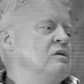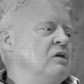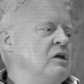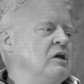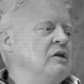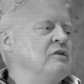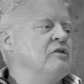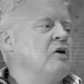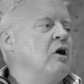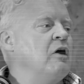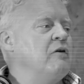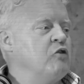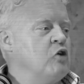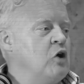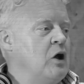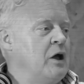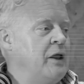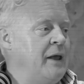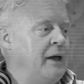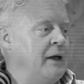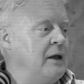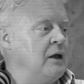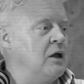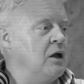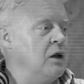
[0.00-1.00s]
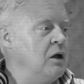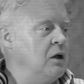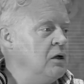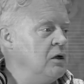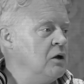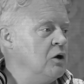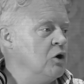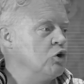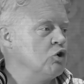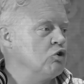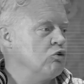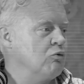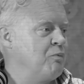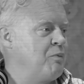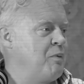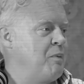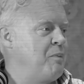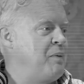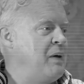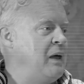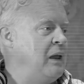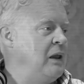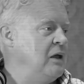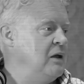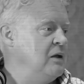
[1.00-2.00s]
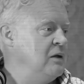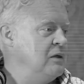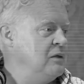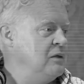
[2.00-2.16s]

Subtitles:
is either an anchor or a propeller.